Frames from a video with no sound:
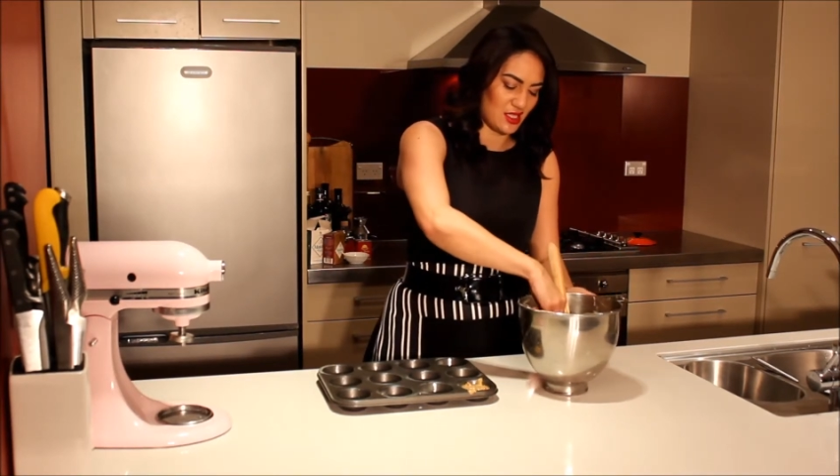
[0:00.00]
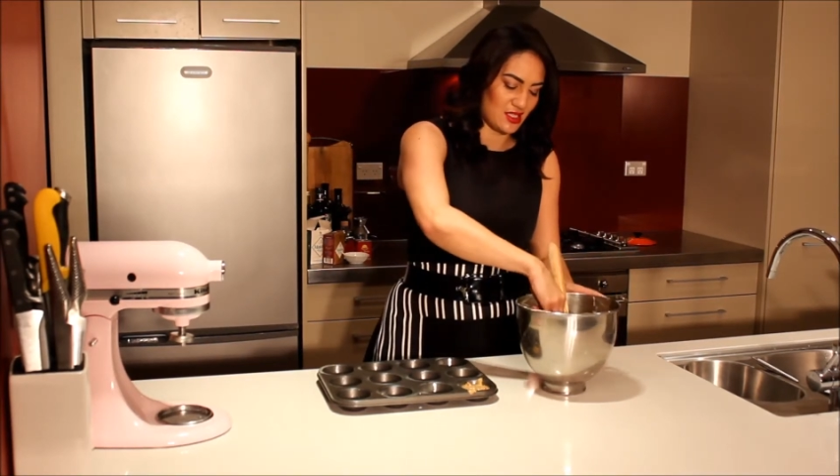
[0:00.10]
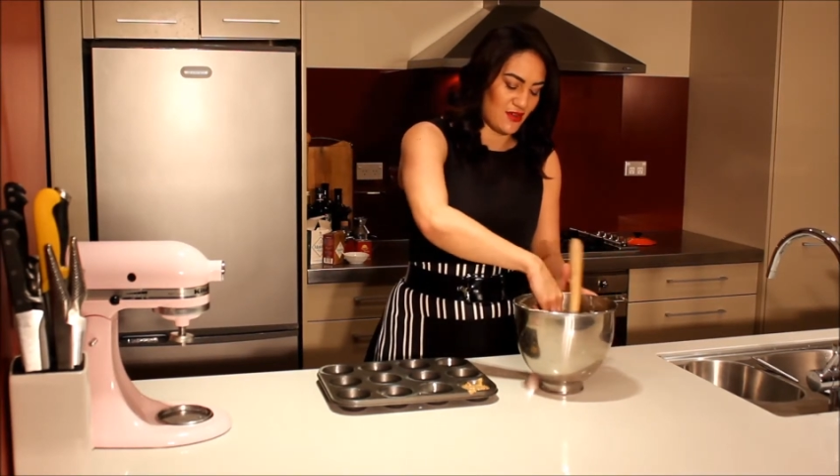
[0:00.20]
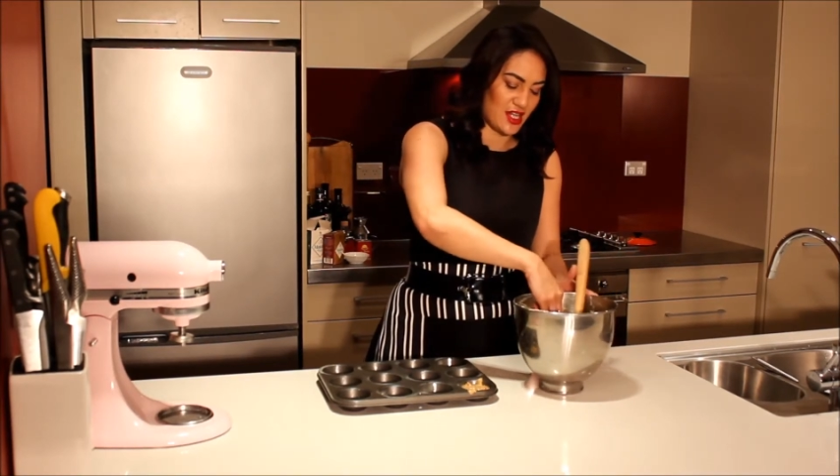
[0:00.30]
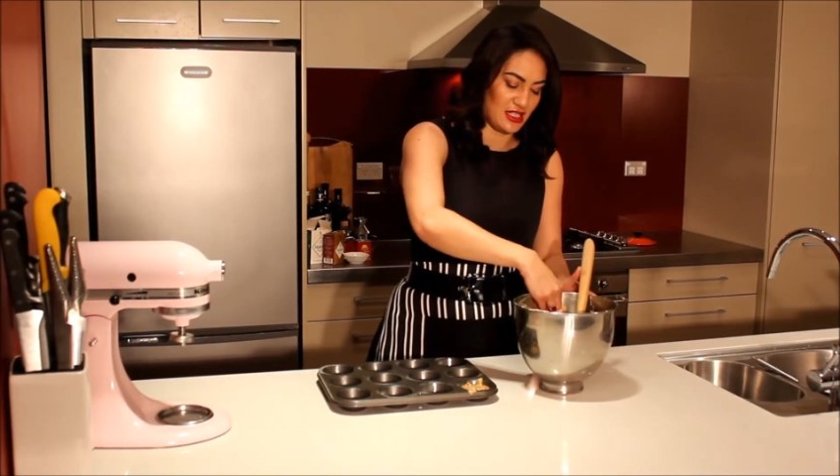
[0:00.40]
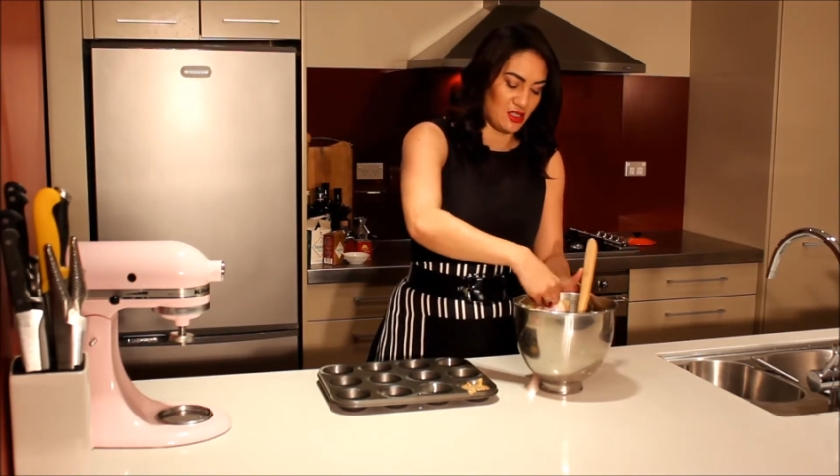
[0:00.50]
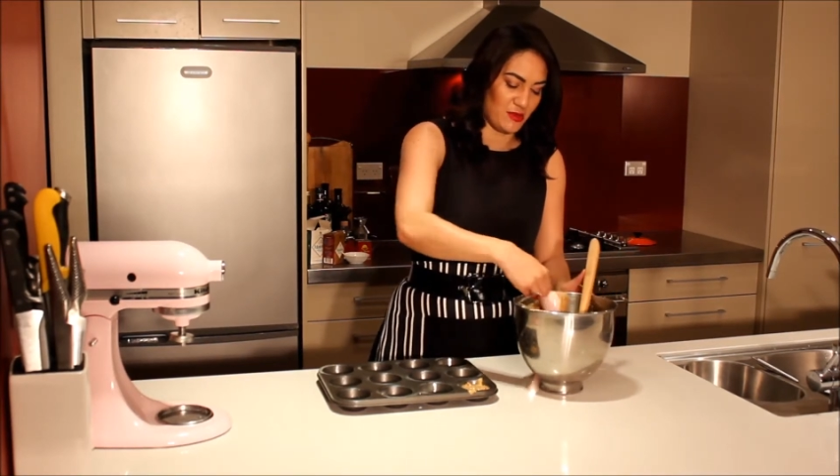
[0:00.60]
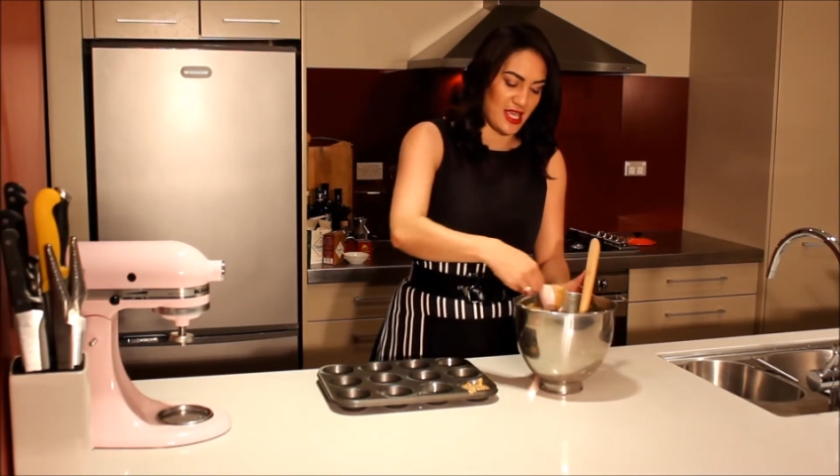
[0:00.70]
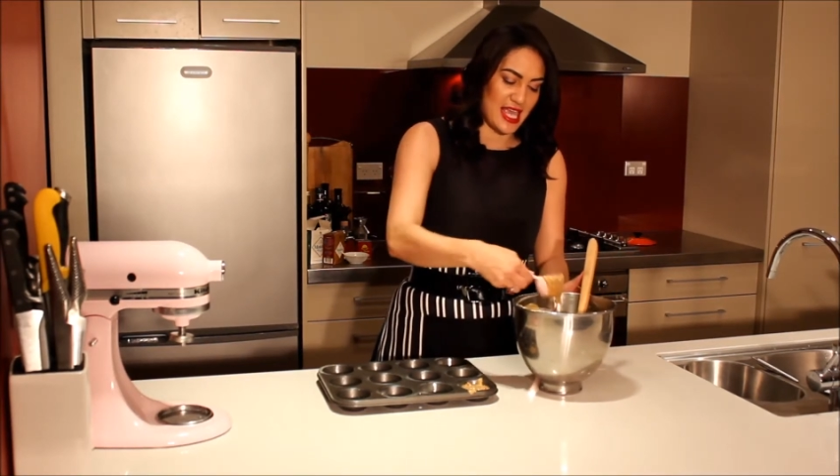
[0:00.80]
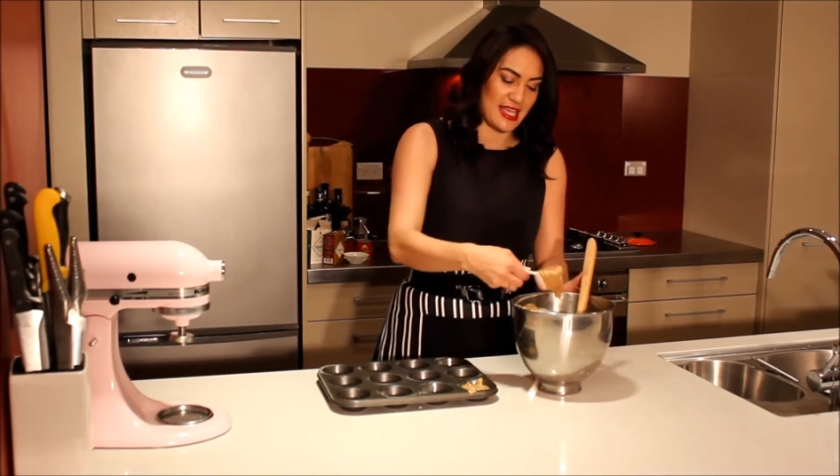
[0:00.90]
I just find it a little
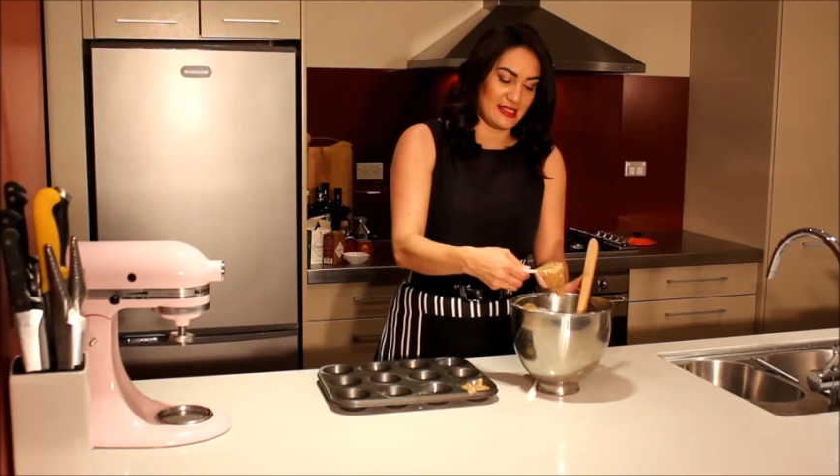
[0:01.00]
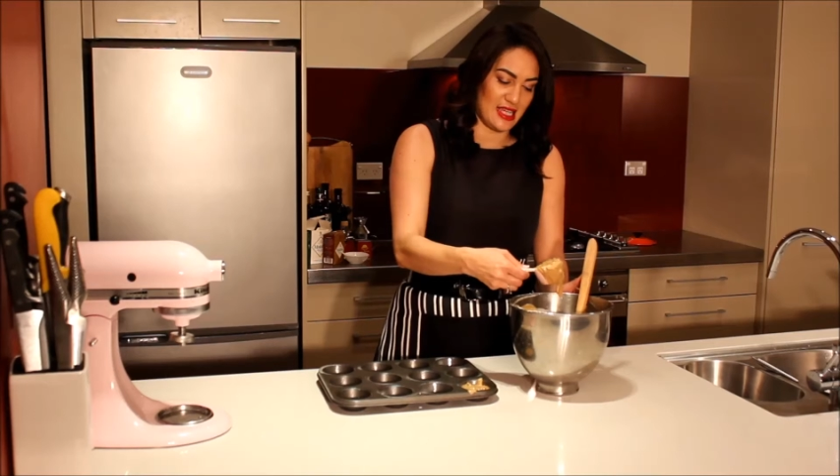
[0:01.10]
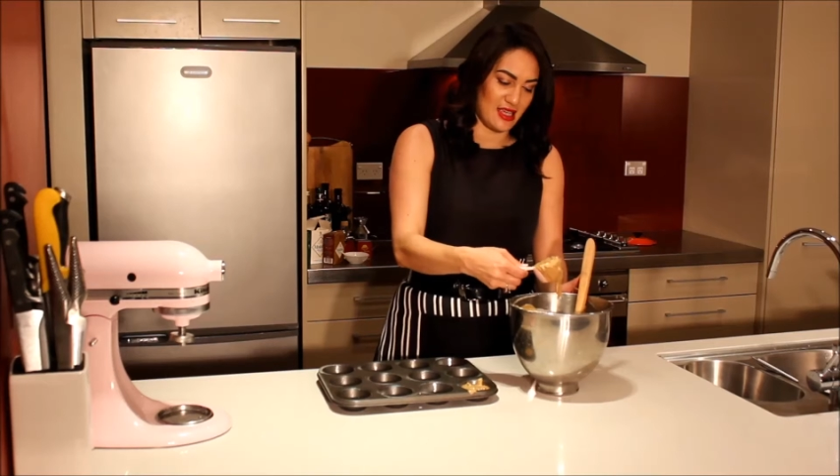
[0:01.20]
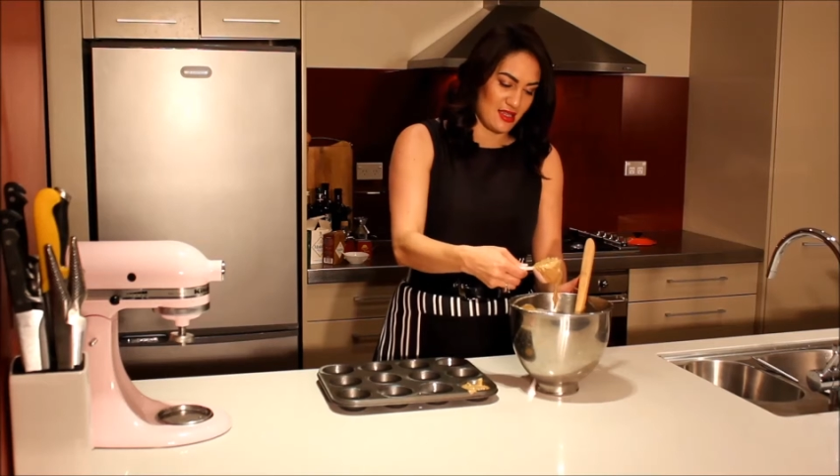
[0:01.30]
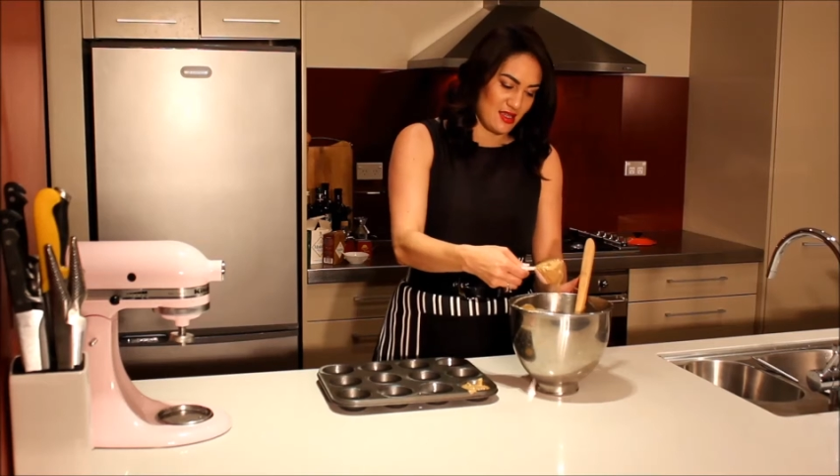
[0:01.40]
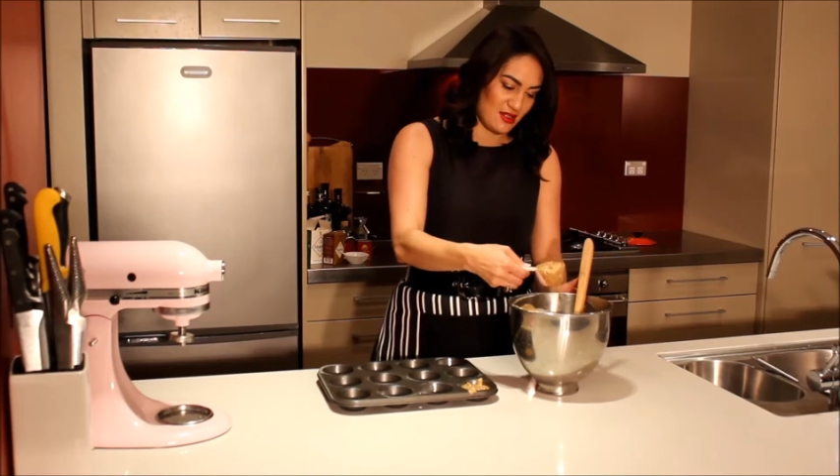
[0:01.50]
bit easier.